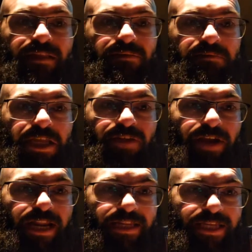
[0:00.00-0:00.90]
it
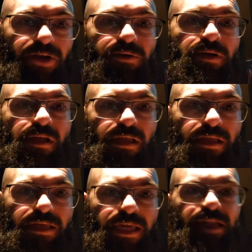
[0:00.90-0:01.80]
ready to go.
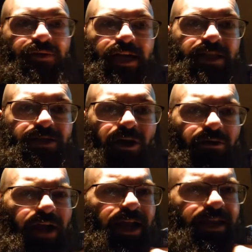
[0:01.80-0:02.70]
Get it ready to
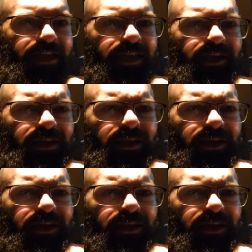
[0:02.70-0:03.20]
start riding again.